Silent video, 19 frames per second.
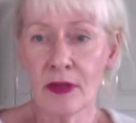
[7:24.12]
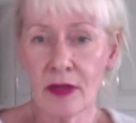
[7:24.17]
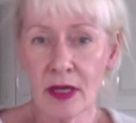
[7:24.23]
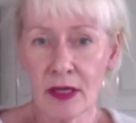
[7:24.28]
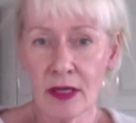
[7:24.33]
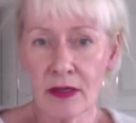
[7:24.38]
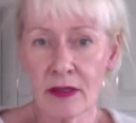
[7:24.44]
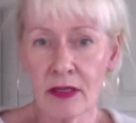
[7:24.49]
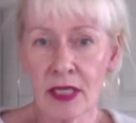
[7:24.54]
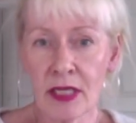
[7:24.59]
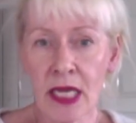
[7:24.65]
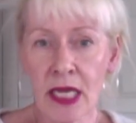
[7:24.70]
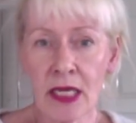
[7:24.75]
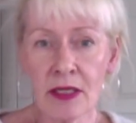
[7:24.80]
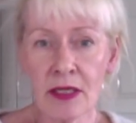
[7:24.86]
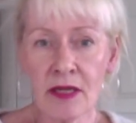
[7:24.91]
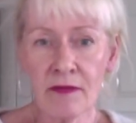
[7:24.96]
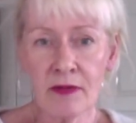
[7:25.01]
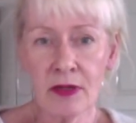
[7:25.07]
They are
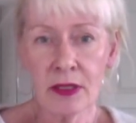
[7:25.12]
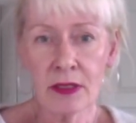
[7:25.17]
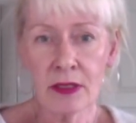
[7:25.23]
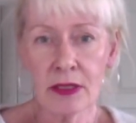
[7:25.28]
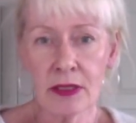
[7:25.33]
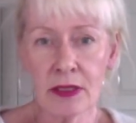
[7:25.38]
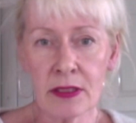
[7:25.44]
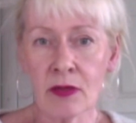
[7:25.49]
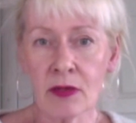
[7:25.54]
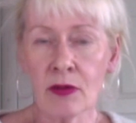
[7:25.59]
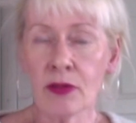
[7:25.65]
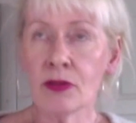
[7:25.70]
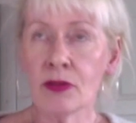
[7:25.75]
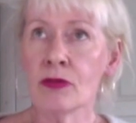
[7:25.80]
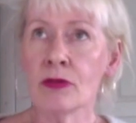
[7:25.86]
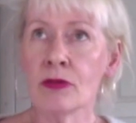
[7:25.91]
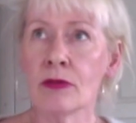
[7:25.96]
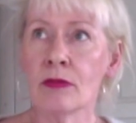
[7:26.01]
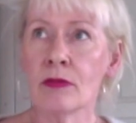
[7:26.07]
definitely going
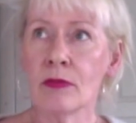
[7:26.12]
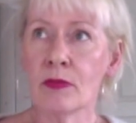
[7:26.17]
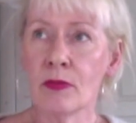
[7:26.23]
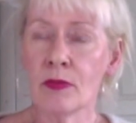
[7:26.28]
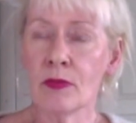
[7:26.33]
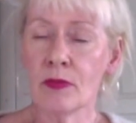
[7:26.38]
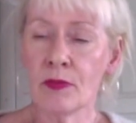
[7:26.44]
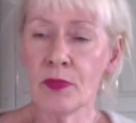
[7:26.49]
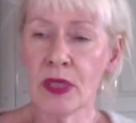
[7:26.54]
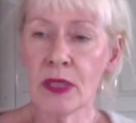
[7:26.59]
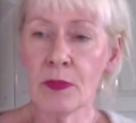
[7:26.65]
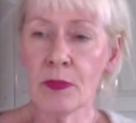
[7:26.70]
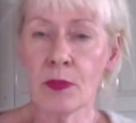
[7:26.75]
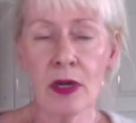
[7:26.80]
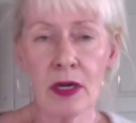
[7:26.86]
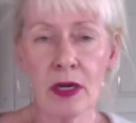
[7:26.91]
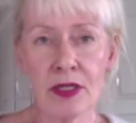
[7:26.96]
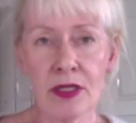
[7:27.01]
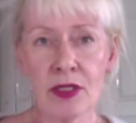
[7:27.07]
to be
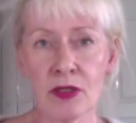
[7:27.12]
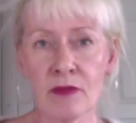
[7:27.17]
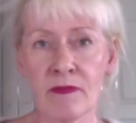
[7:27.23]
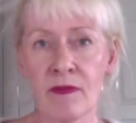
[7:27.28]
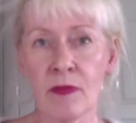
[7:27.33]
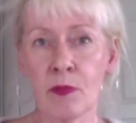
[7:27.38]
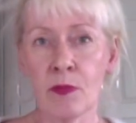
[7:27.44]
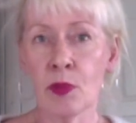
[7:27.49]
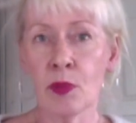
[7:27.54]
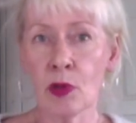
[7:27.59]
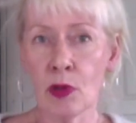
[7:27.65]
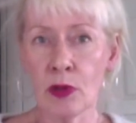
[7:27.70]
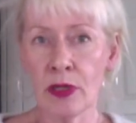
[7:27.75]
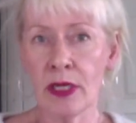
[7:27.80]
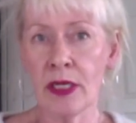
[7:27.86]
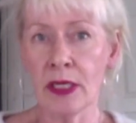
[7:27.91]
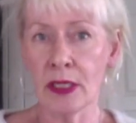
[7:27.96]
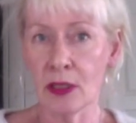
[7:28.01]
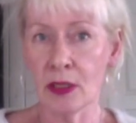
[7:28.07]
parts of
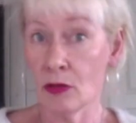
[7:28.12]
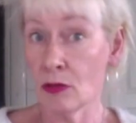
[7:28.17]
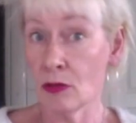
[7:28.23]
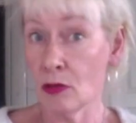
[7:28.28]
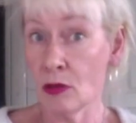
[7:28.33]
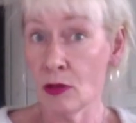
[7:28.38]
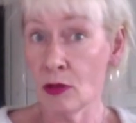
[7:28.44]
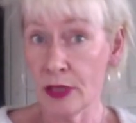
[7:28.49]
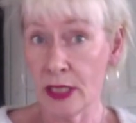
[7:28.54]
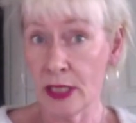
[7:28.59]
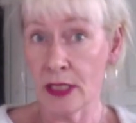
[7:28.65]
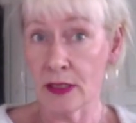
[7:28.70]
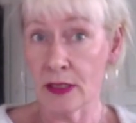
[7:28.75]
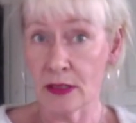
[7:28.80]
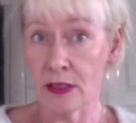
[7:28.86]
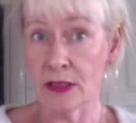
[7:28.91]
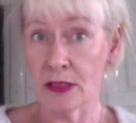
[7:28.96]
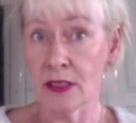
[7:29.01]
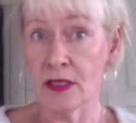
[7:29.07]
broadening your
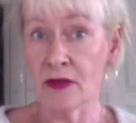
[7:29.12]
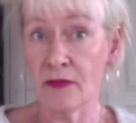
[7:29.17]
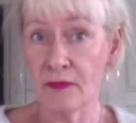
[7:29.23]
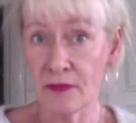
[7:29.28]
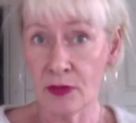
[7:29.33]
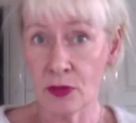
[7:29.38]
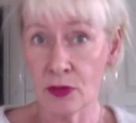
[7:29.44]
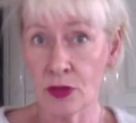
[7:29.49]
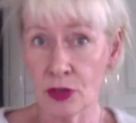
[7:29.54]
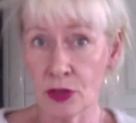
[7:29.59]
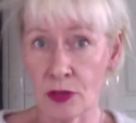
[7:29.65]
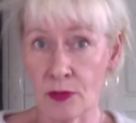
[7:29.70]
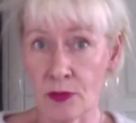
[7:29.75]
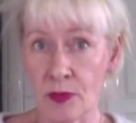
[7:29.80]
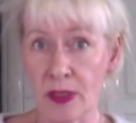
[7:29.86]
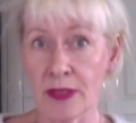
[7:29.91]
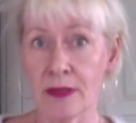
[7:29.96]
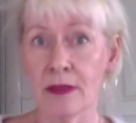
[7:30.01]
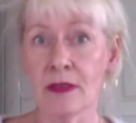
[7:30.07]
audiences in the future,
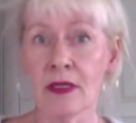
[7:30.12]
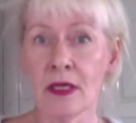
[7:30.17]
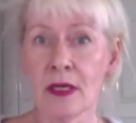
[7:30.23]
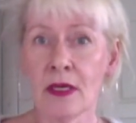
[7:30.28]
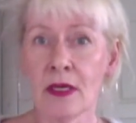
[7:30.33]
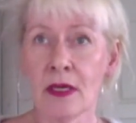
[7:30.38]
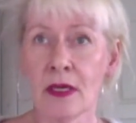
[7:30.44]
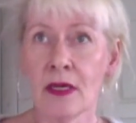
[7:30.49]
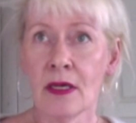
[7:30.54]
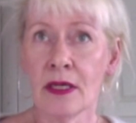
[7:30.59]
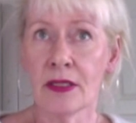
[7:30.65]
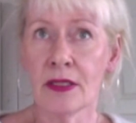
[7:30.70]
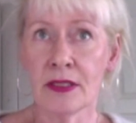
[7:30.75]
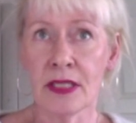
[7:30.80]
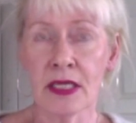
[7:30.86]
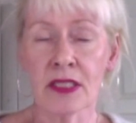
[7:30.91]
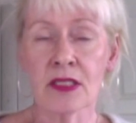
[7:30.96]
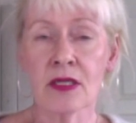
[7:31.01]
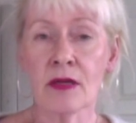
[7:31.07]
but it
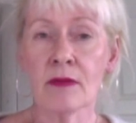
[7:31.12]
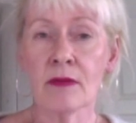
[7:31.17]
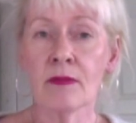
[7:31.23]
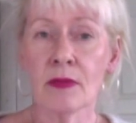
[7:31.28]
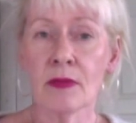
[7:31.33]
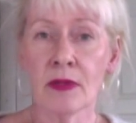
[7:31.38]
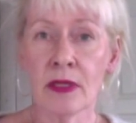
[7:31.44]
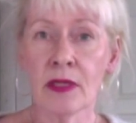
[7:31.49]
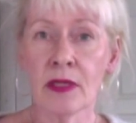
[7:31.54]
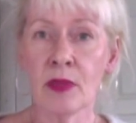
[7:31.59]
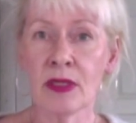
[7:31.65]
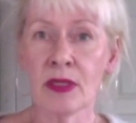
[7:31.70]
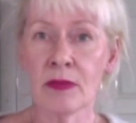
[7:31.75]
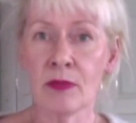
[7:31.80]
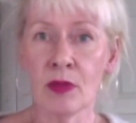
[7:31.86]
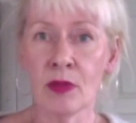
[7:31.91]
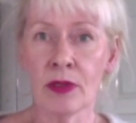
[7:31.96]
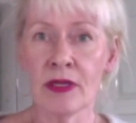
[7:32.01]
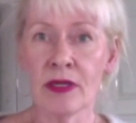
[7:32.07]
takes a little bit
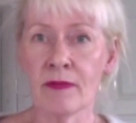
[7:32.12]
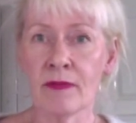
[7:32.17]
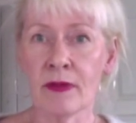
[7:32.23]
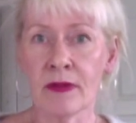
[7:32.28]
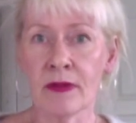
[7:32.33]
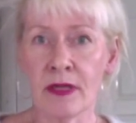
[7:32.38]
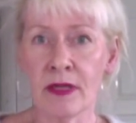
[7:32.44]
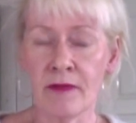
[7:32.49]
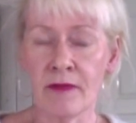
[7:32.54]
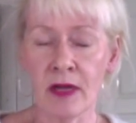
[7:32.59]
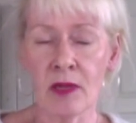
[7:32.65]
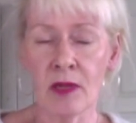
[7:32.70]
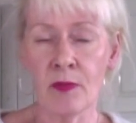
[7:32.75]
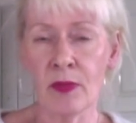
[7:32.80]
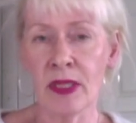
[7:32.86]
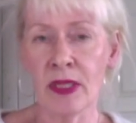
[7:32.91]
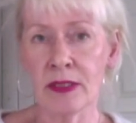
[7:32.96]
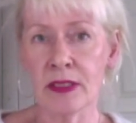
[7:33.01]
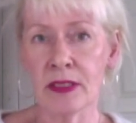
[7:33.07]
more
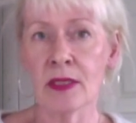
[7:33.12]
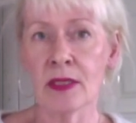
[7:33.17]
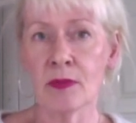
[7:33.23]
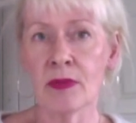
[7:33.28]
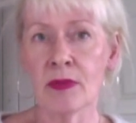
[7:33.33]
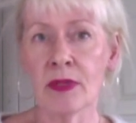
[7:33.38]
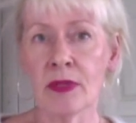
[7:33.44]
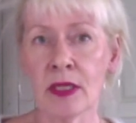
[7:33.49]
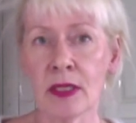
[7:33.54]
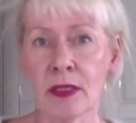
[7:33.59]
development time. Yeah,